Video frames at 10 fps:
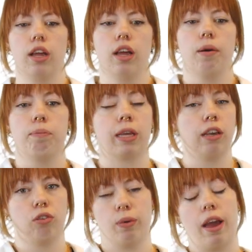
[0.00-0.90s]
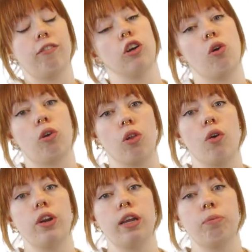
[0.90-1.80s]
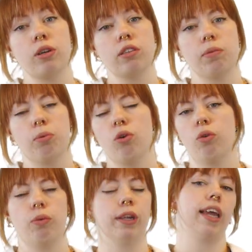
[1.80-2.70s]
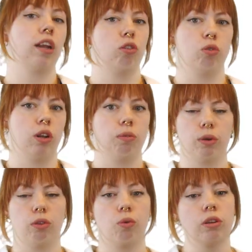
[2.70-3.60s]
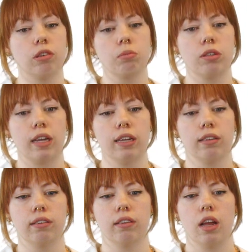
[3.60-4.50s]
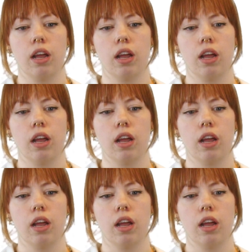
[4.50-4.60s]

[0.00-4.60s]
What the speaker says: Because we have a no cloning principle, we cannot do that with quantum states,